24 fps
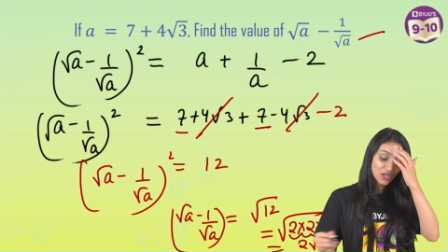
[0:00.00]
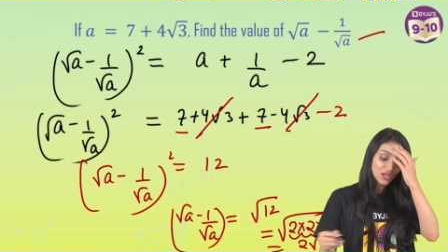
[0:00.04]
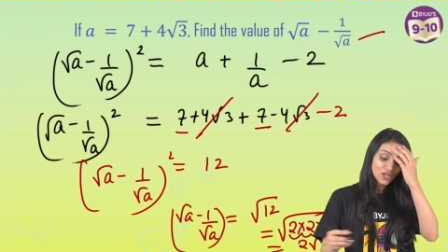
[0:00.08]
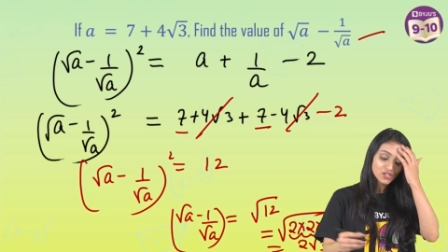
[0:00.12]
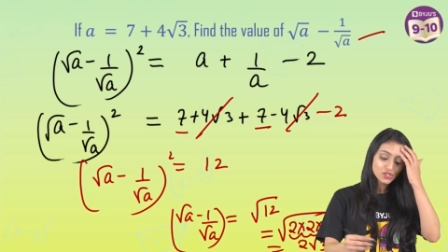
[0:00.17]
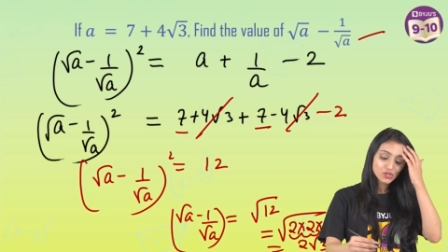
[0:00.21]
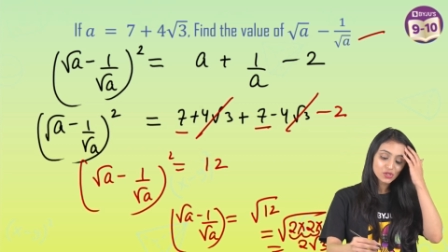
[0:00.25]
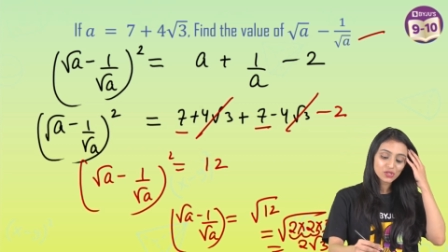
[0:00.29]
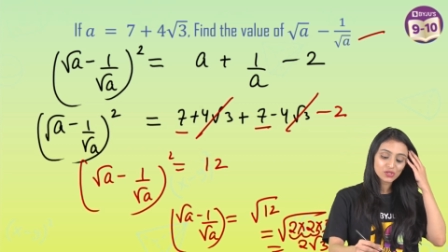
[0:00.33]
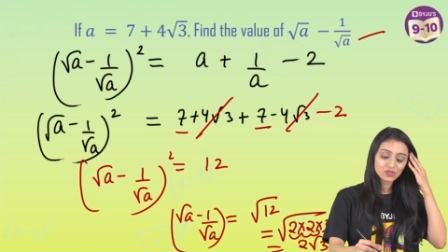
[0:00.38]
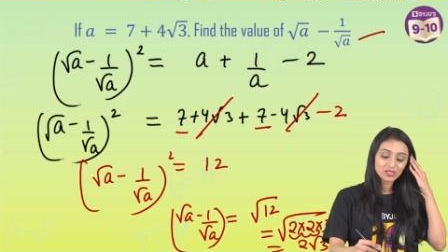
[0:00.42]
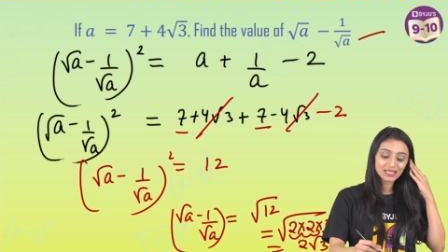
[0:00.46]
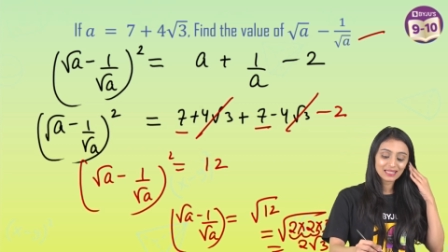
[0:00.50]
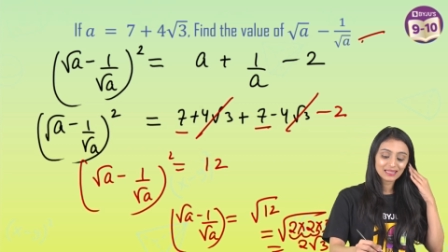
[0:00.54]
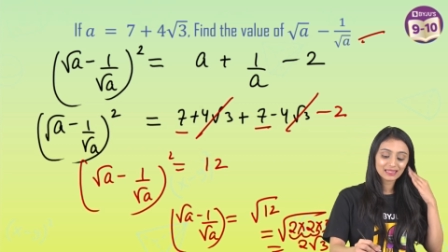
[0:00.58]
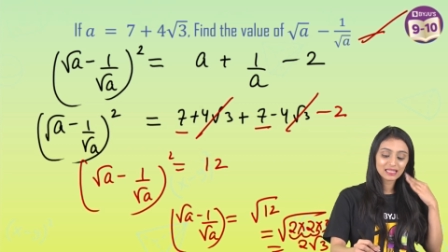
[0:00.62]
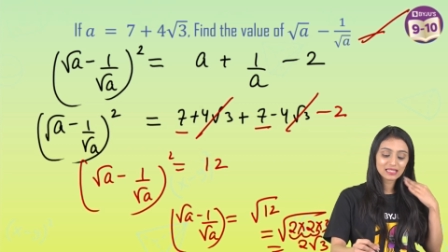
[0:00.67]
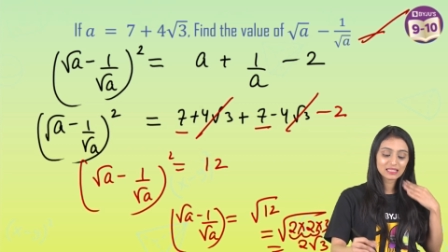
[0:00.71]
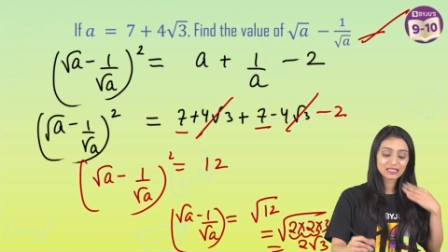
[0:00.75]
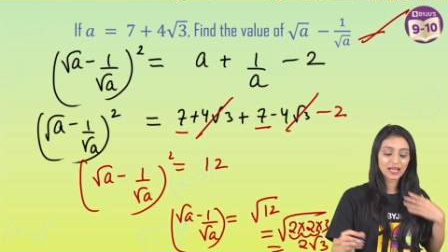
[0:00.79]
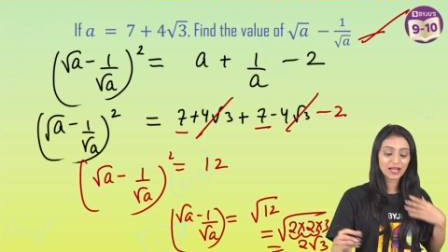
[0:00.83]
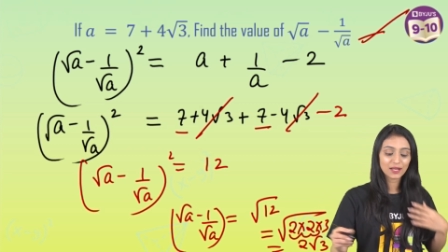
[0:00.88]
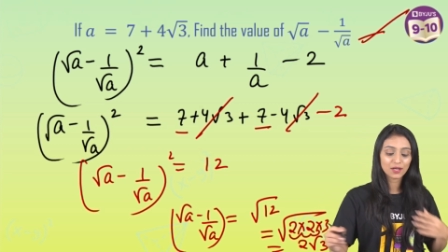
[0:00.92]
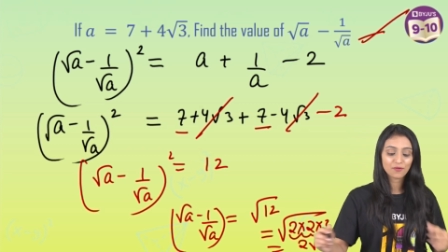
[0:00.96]
So you see
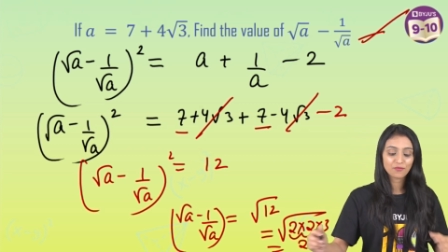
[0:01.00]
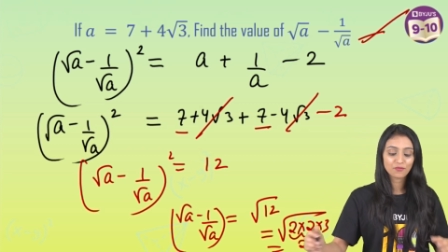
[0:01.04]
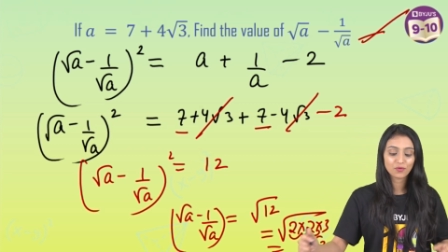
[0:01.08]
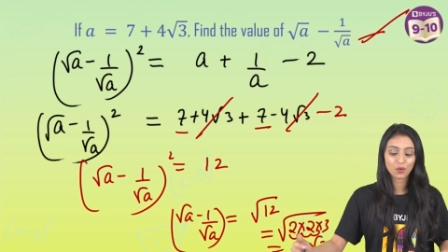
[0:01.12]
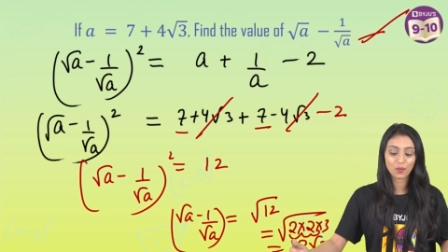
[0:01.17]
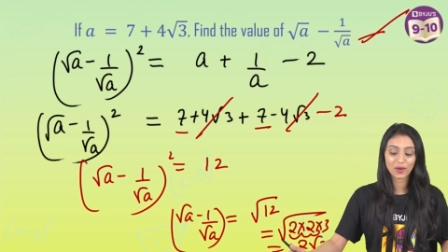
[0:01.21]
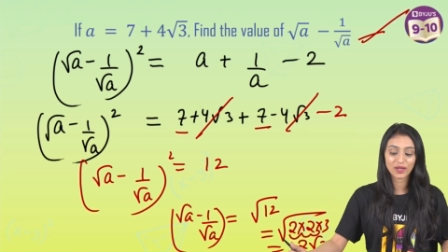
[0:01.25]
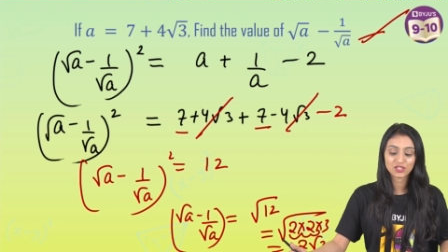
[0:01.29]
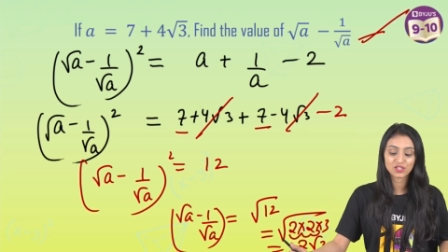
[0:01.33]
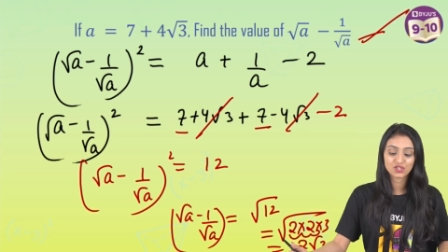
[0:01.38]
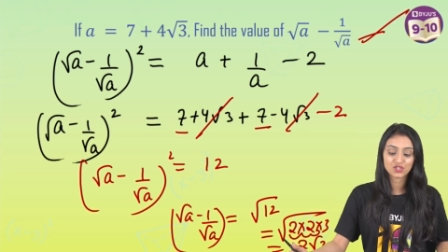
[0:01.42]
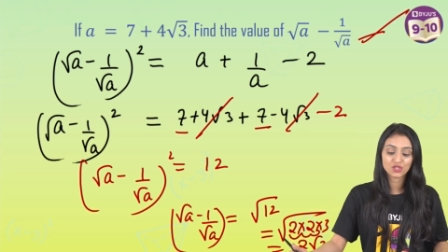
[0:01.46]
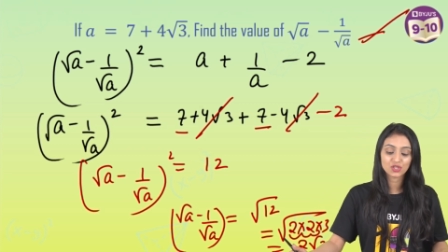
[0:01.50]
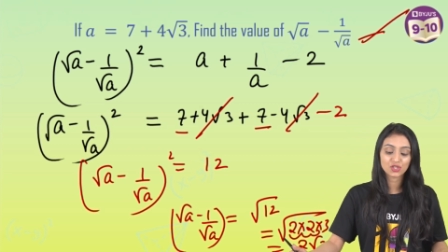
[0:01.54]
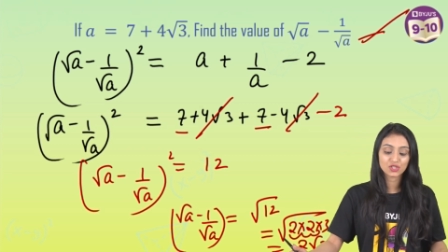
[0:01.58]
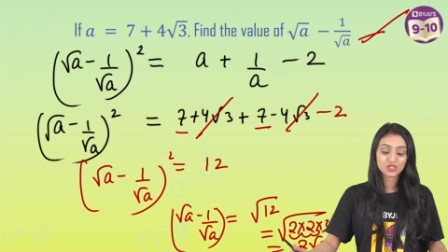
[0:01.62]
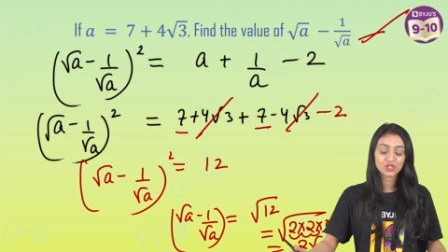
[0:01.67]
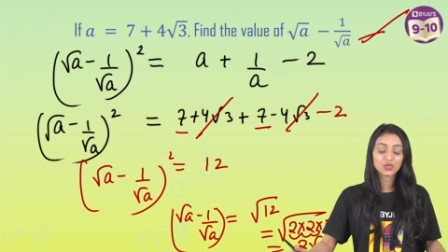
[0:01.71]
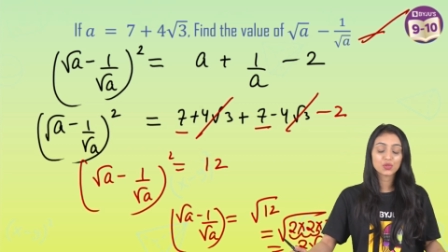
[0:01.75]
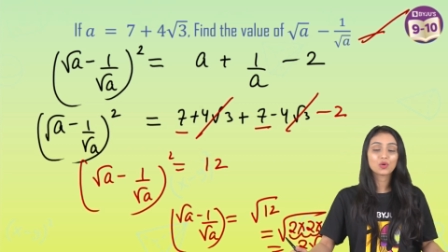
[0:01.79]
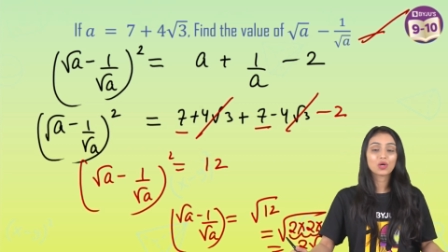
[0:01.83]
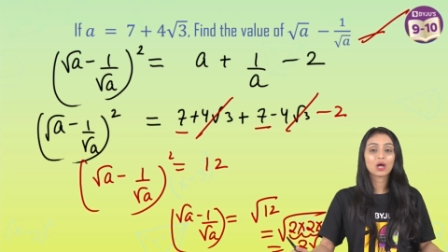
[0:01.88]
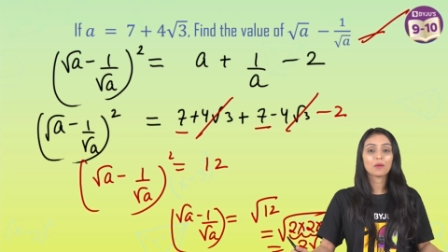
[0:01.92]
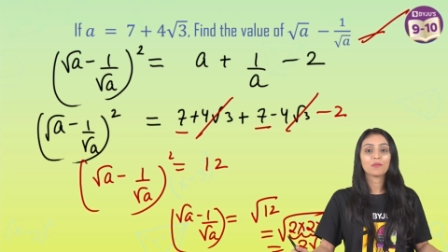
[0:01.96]
this kind of
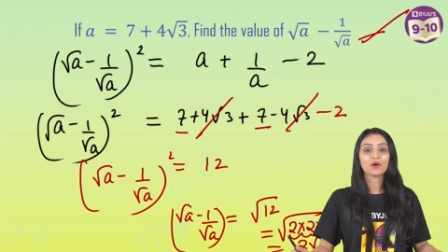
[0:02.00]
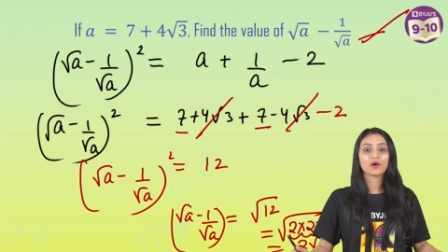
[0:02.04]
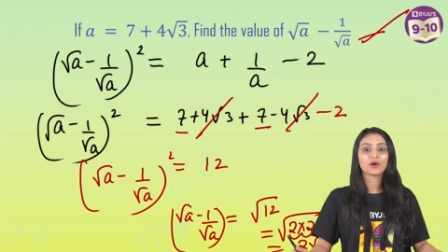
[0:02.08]
questions you come